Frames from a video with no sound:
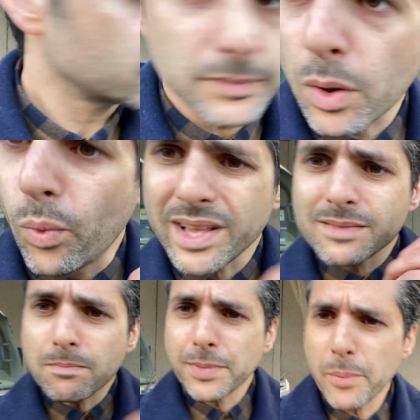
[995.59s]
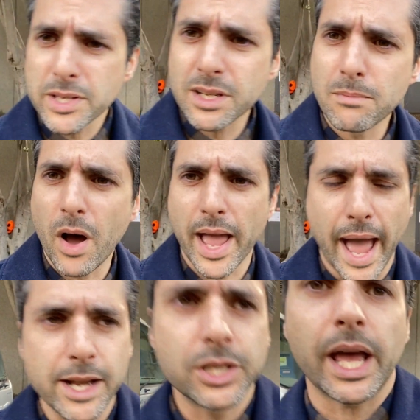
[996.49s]
once the person in My
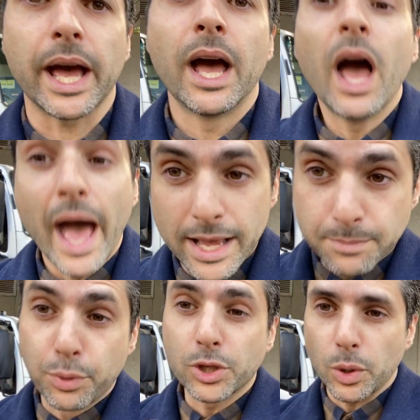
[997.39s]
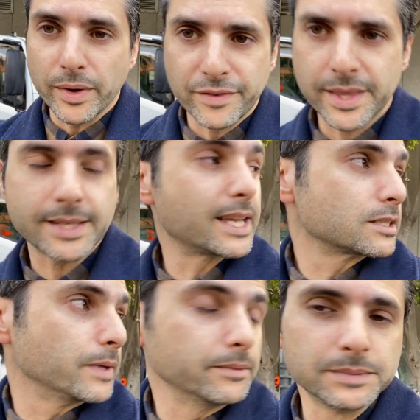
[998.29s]
Aged Care has booked you in for the
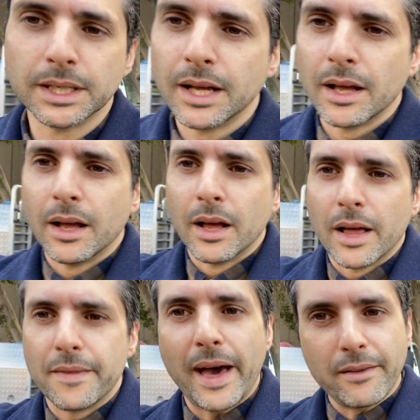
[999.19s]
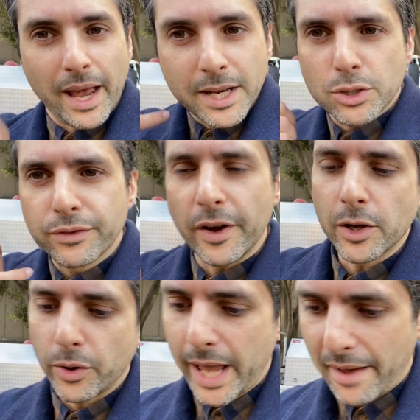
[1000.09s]
assessment, that initial phone
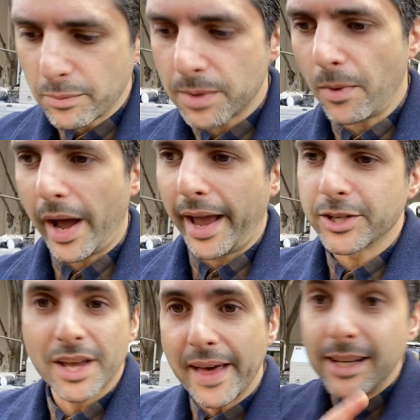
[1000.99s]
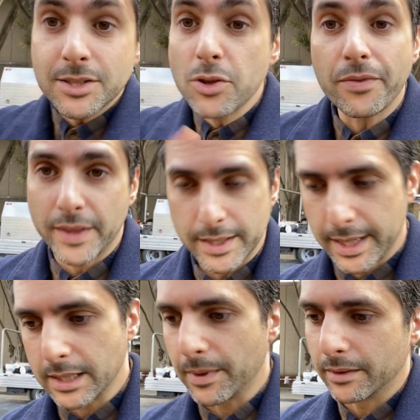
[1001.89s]
call you're having with My Aged Care, that is not the
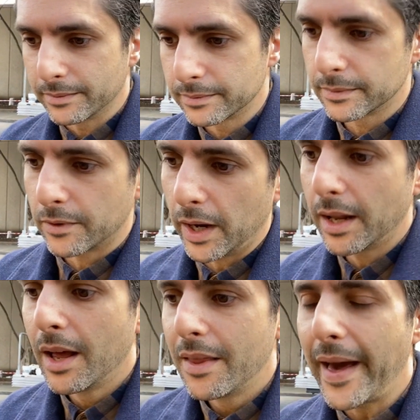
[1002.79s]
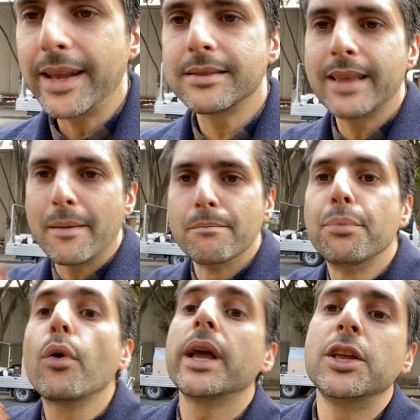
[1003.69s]
assessment, right? That is them
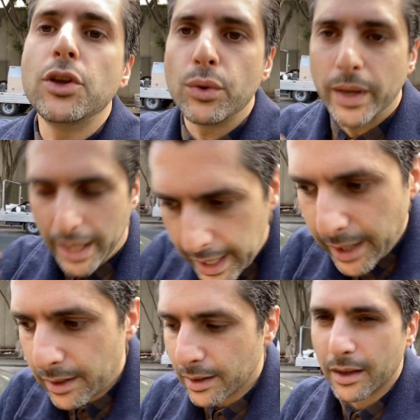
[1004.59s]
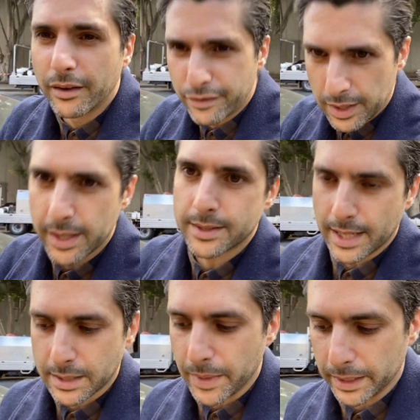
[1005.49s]
booking you in for the
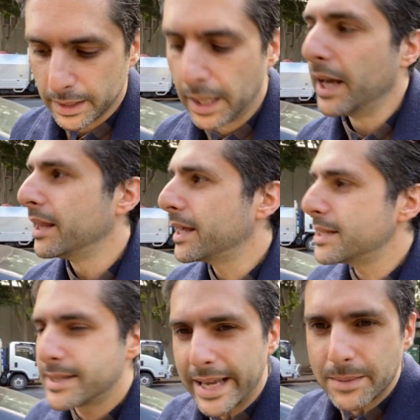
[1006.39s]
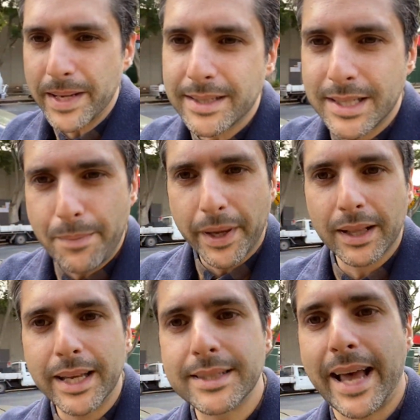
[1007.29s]
assessment. The assessment
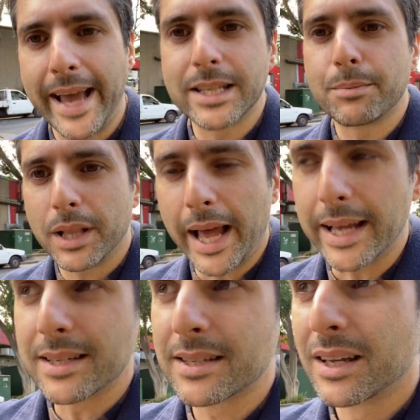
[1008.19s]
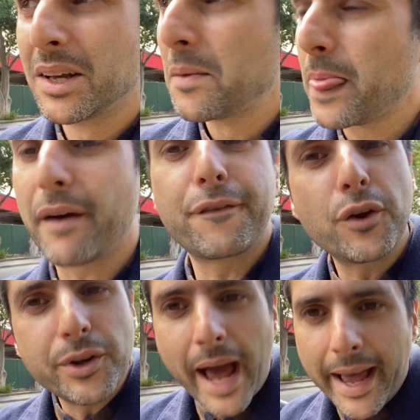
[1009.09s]
typically takes place a few
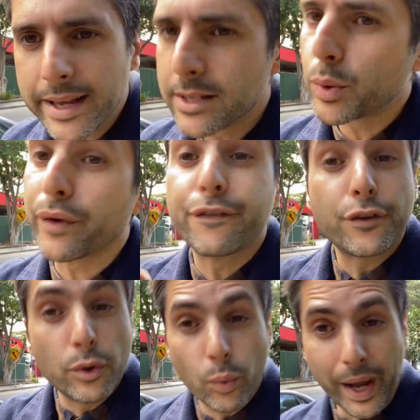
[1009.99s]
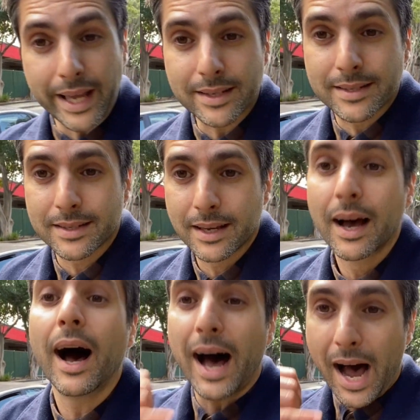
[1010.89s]
days to a few weeks
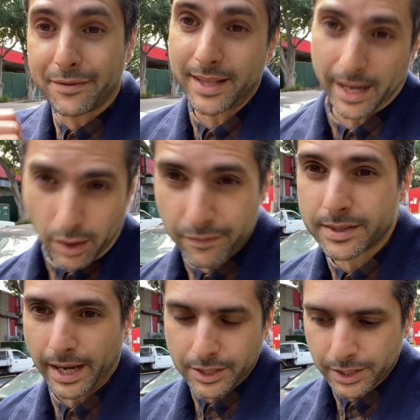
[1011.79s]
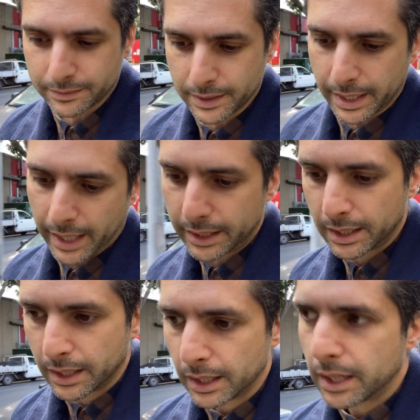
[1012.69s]
after that conversation, okay?
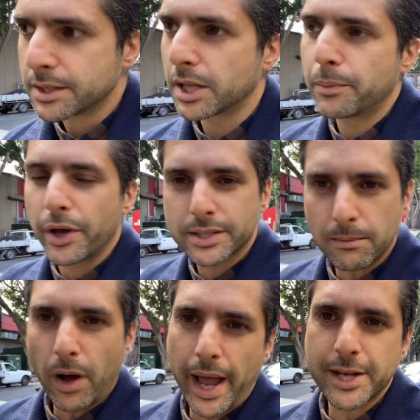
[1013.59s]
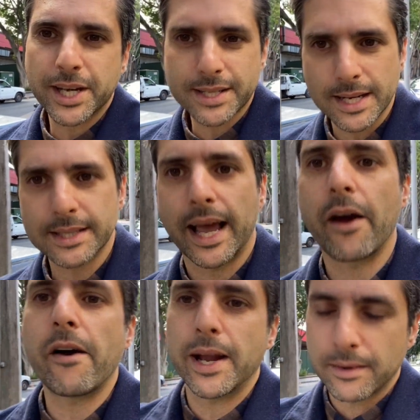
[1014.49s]
So the person at My Aged Care is going to say, all
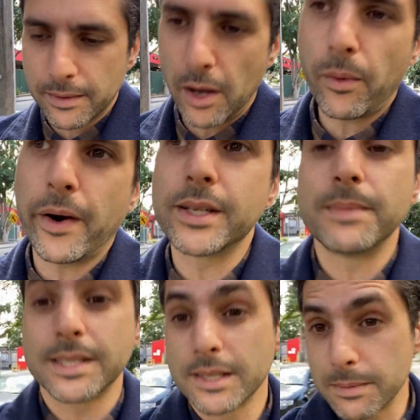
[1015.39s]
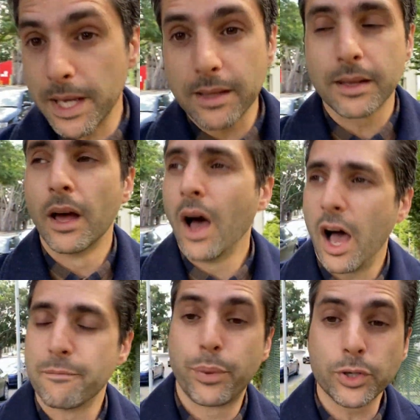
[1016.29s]
right, no worries, Mrs. Smith,
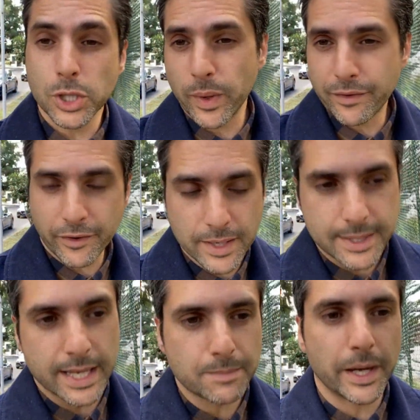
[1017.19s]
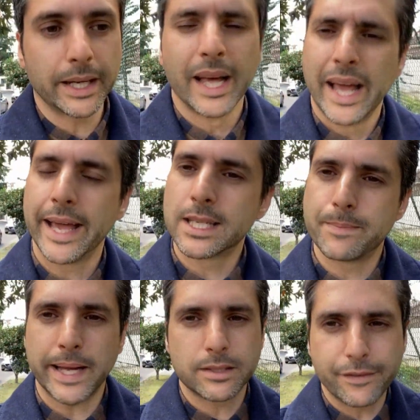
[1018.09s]
I've booked you in for an assessment.
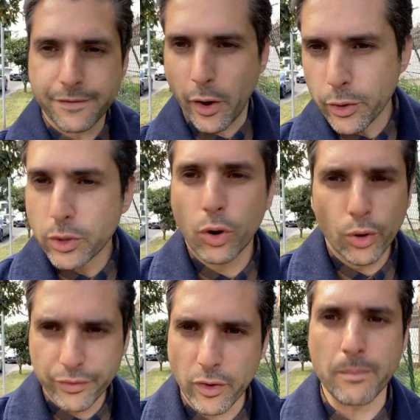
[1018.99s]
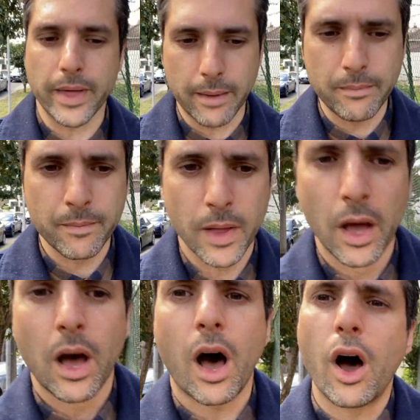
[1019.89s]
Expect a phone call from them
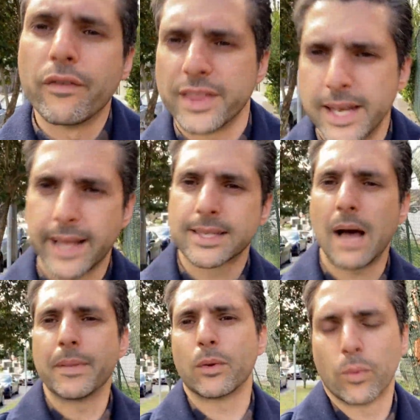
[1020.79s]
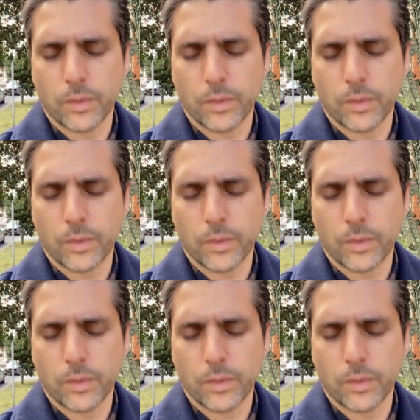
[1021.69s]
over the next coming